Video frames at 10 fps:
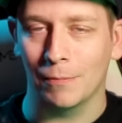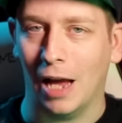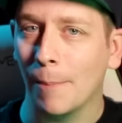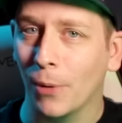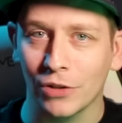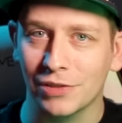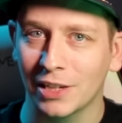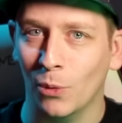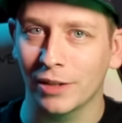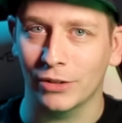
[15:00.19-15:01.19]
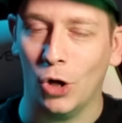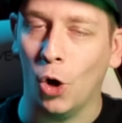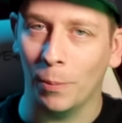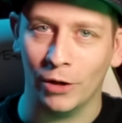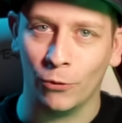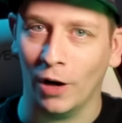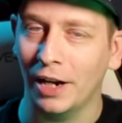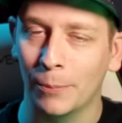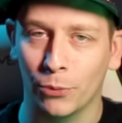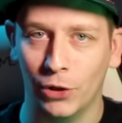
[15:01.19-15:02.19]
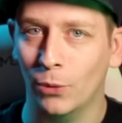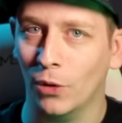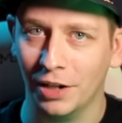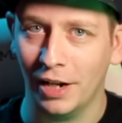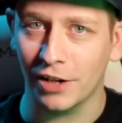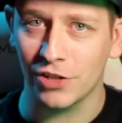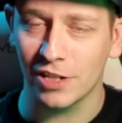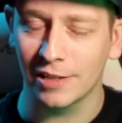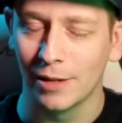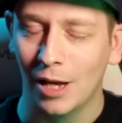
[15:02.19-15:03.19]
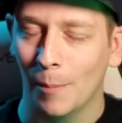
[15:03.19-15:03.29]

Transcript: I personally wasn't hoping for any prequel connections,